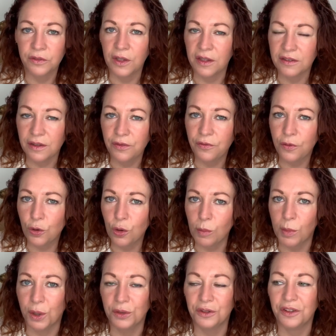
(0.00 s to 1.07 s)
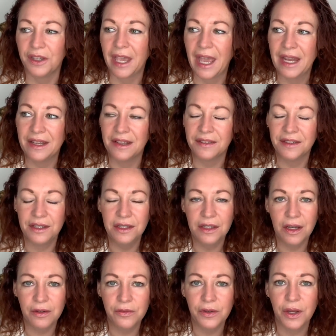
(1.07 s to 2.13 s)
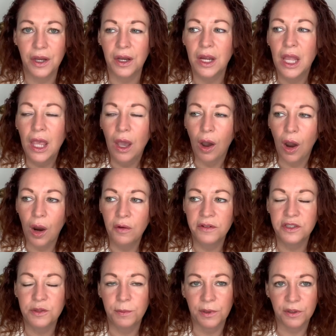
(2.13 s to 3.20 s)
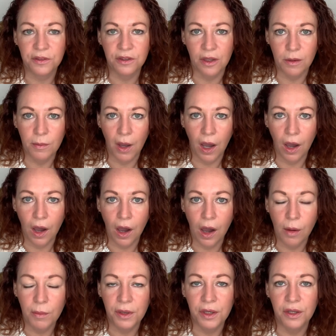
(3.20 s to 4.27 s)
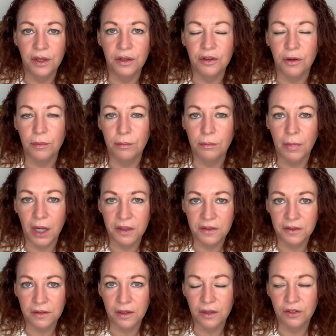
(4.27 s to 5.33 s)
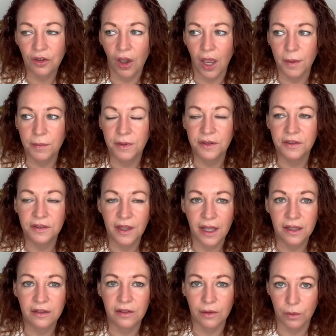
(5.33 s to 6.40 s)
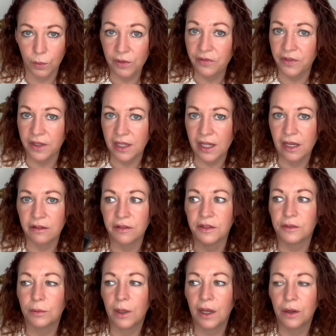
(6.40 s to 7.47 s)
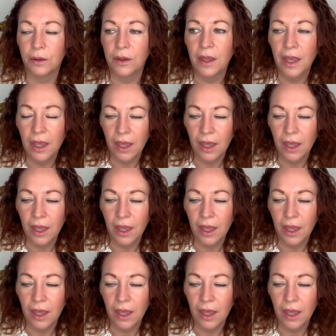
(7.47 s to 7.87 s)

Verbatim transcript: It's a flormond again. It's another orange blossom, almond, musk type scent with vanilla as well.